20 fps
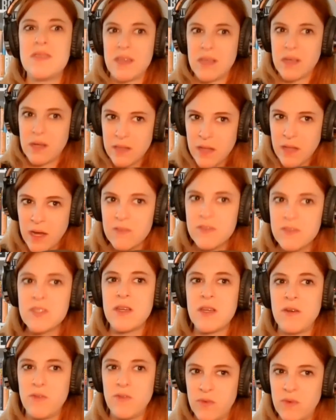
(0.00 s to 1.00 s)
like a lot of
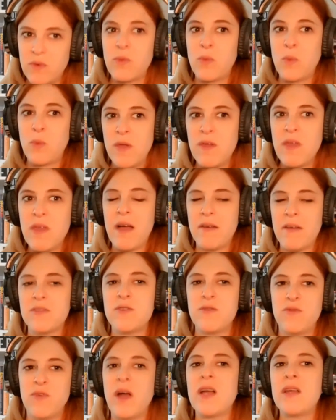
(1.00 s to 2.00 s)
stuff we have
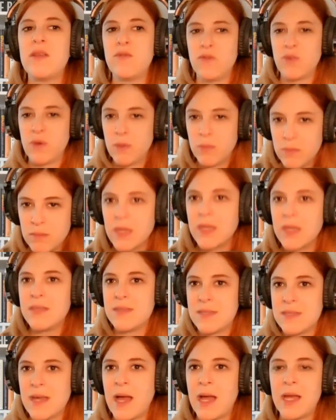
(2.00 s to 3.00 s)
to find from
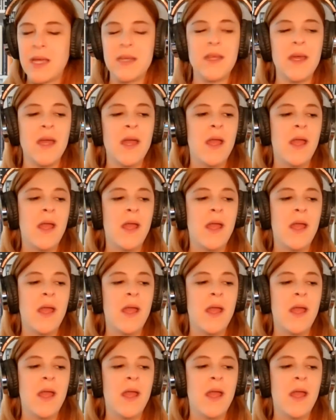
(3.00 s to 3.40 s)
inside.